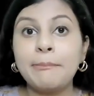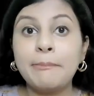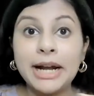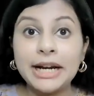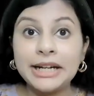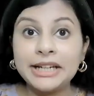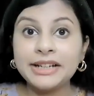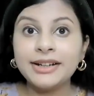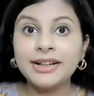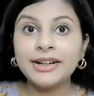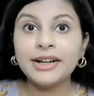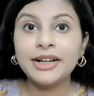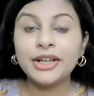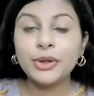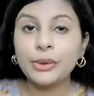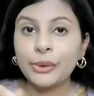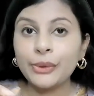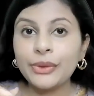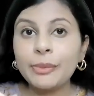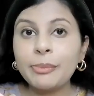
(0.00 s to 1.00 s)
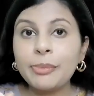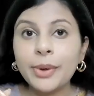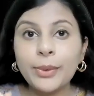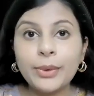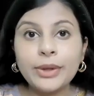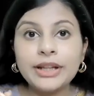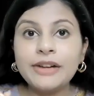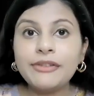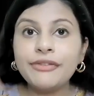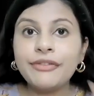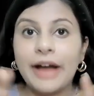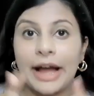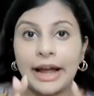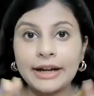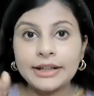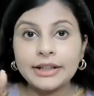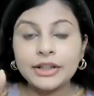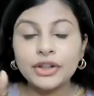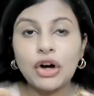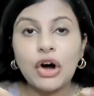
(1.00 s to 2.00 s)
But you know, the brutal
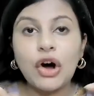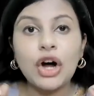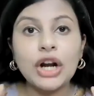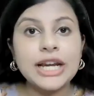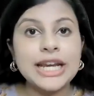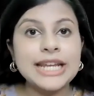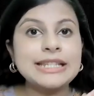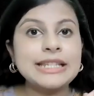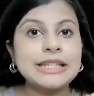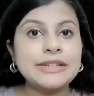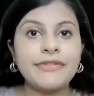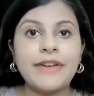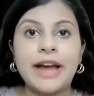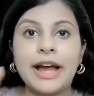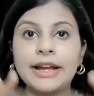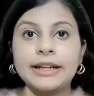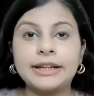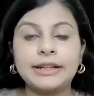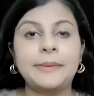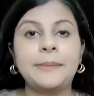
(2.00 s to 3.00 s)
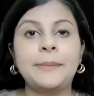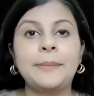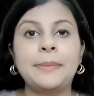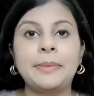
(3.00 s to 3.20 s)
fact, the honest fact,